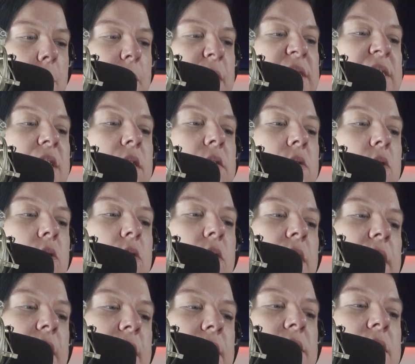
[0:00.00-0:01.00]
But it's not circle
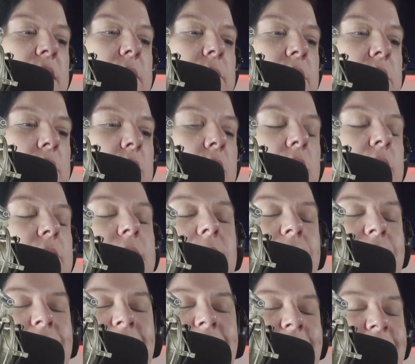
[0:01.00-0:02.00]
like S&M2 or
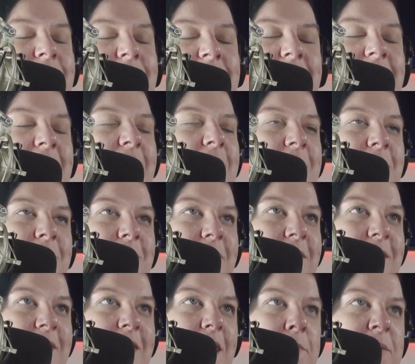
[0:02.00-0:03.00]

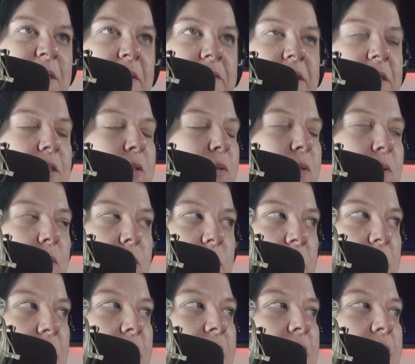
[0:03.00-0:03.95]
M72 tour.